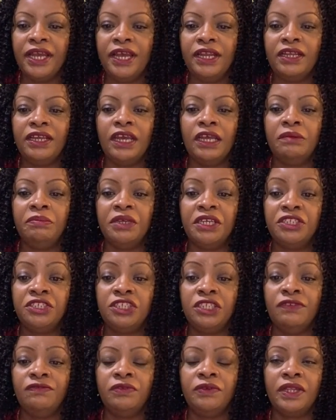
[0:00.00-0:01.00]
and can be
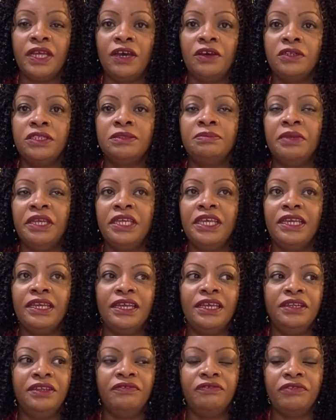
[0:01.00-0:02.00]
achieved without making
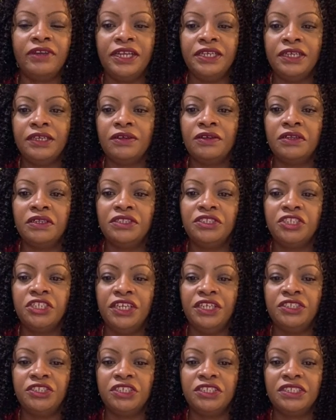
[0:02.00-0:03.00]
any radical
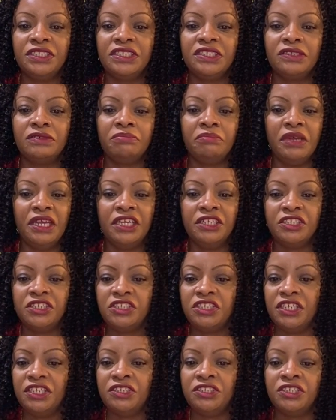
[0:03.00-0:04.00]
changes or major
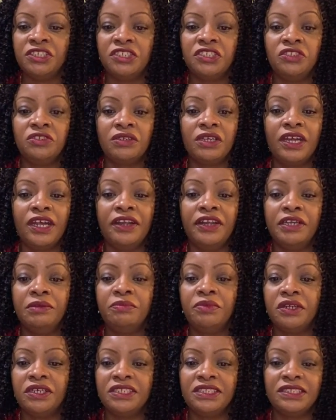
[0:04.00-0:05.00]
changes to your current
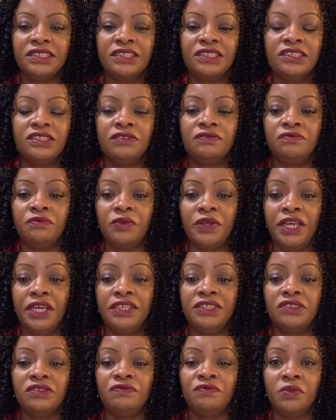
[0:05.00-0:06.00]
processes or
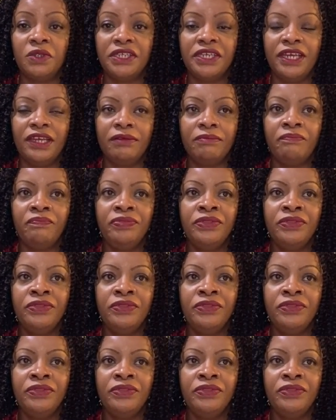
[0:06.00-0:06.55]
ways of working.